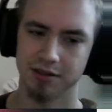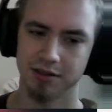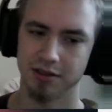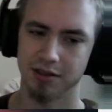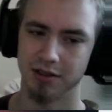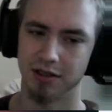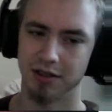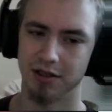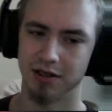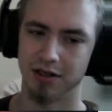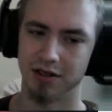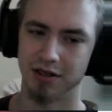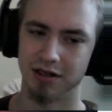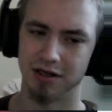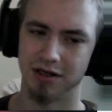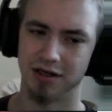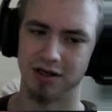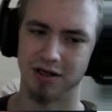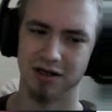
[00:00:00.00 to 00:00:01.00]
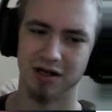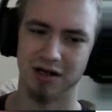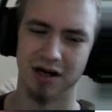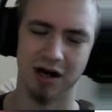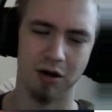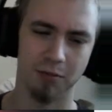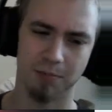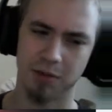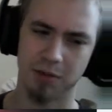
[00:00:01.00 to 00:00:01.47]
Uh,
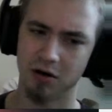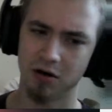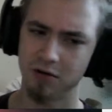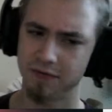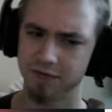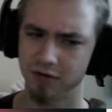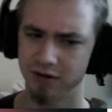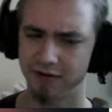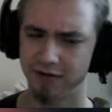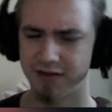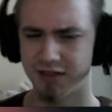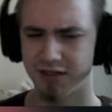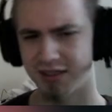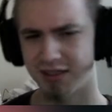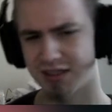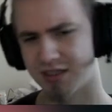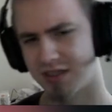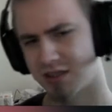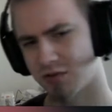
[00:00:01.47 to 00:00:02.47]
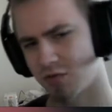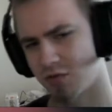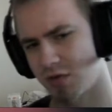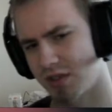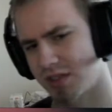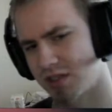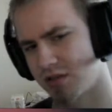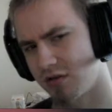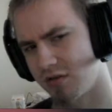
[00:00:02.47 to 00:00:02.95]
how powerful is this
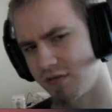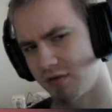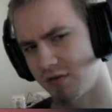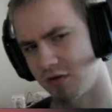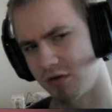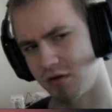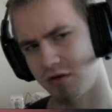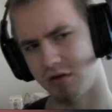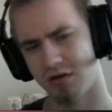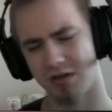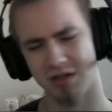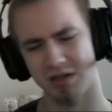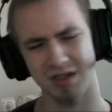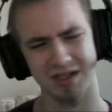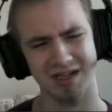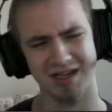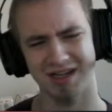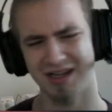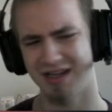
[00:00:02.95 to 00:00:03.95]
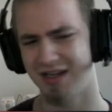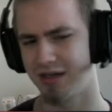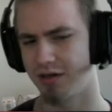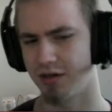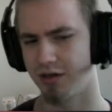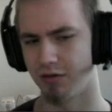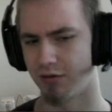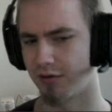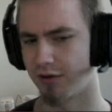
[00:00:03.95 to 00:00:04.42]
quest overall? I
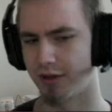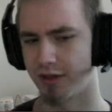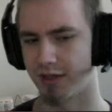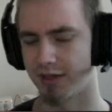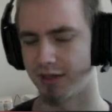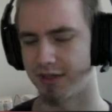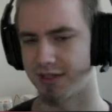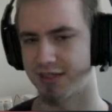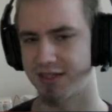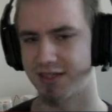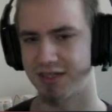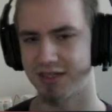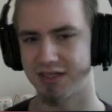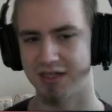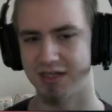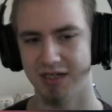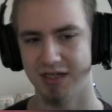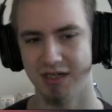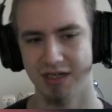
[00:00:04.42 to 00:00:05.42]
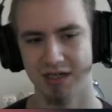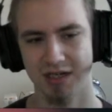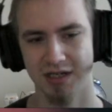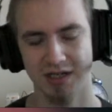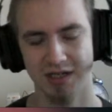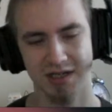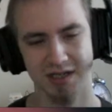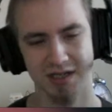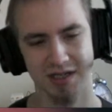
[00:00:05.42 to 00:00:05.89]
don't think it's
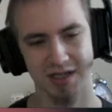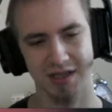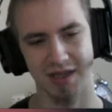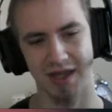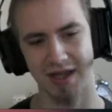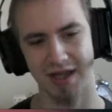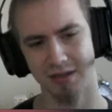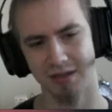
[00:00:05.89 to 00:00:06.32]
that